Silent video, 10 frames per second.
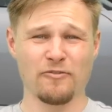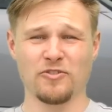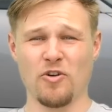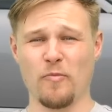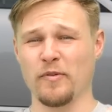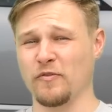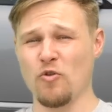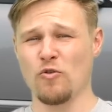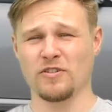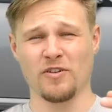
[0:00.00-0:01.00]
on top, of
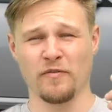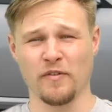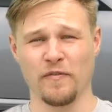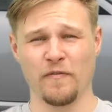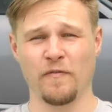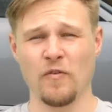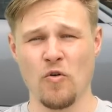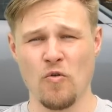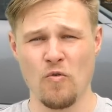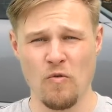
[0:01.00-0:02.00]
course, of the
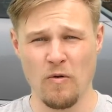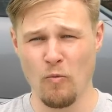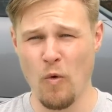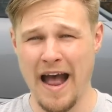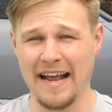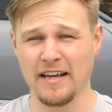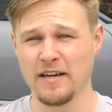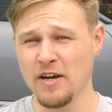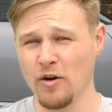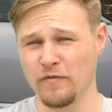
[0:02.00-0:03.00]
full
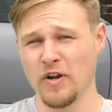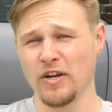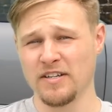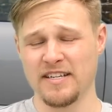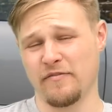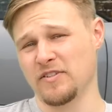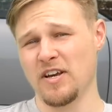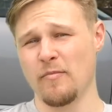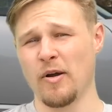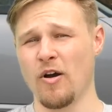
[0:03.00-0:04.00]
whack of 997
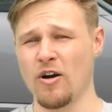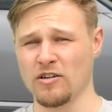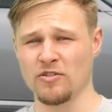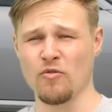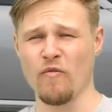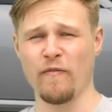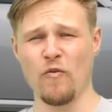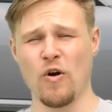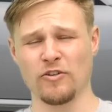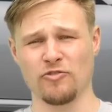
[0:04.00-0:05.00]
turbo arsenal.
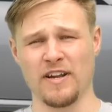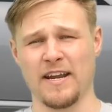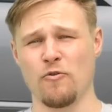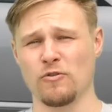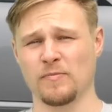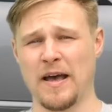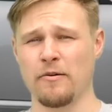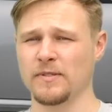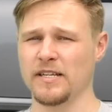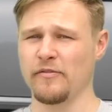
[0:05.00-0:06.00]
480
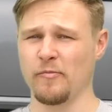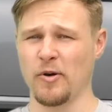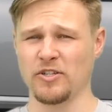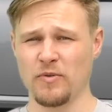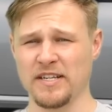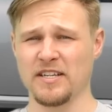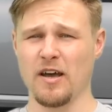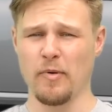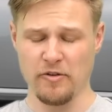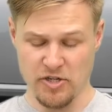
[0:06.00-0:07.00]
horsepower delivered by twin
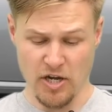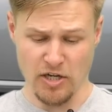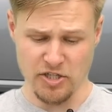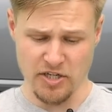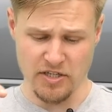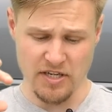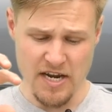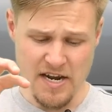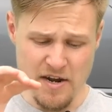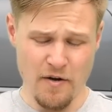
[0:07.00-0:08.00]
turbochargers,
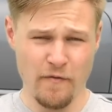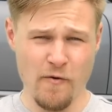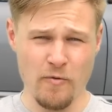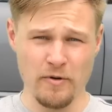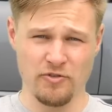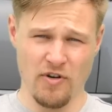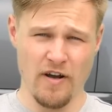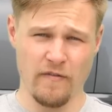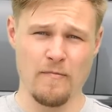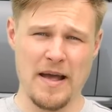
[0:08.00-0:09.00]
4-wheel
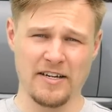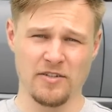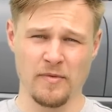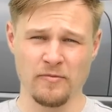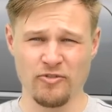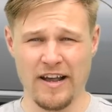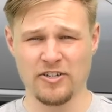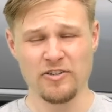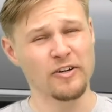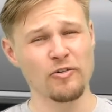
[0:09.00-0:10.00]
drive for maximum
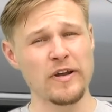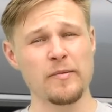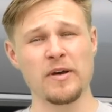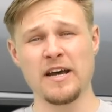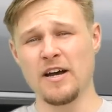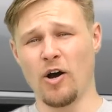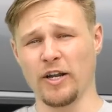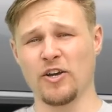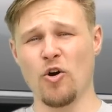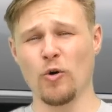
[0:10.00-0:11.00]
traction and grip,
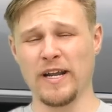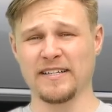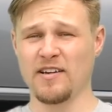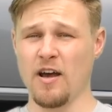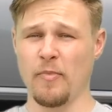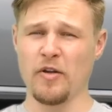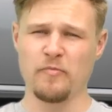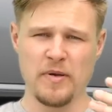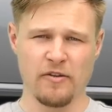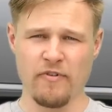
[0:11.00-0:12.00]
iconic turbo
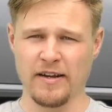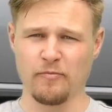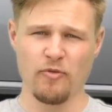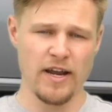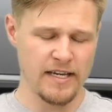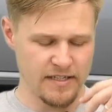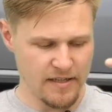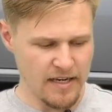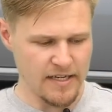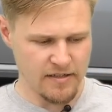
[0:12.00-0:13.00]
big red brakes,
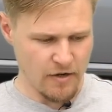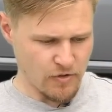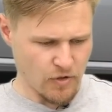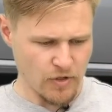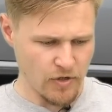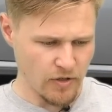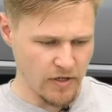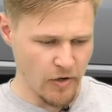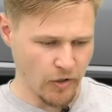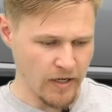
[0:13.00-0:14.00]
the list goes on and on and on.